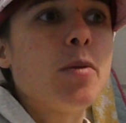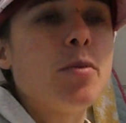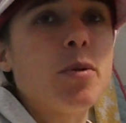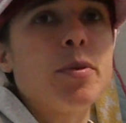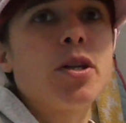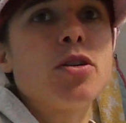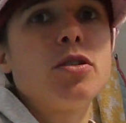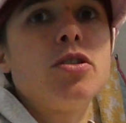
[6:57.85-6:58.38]
But
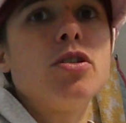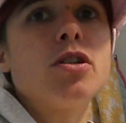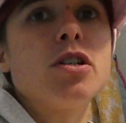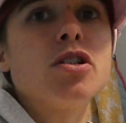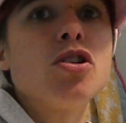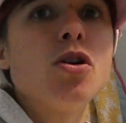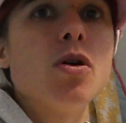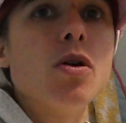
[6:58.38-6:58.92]
because you
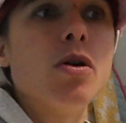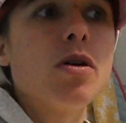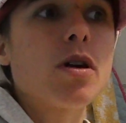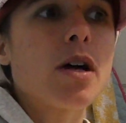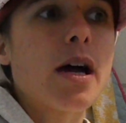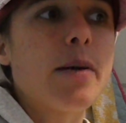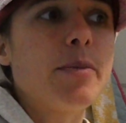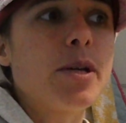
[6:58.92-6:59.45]
can
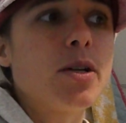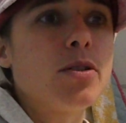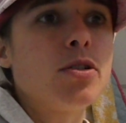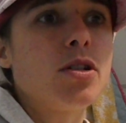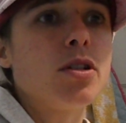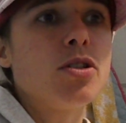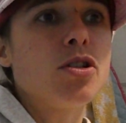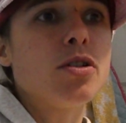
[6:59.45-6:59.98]
talk, and because
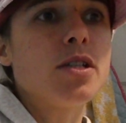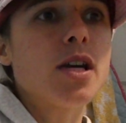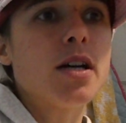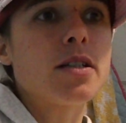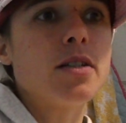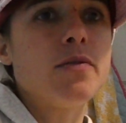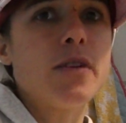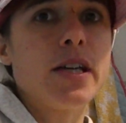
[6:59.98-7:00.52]
you can do
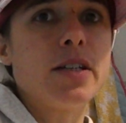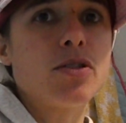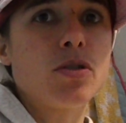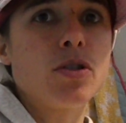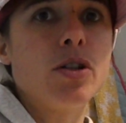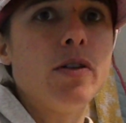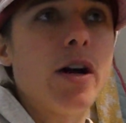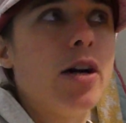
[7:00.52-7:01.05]
certain things
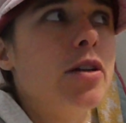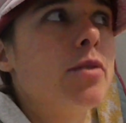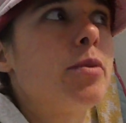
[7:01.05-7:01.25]
on your own,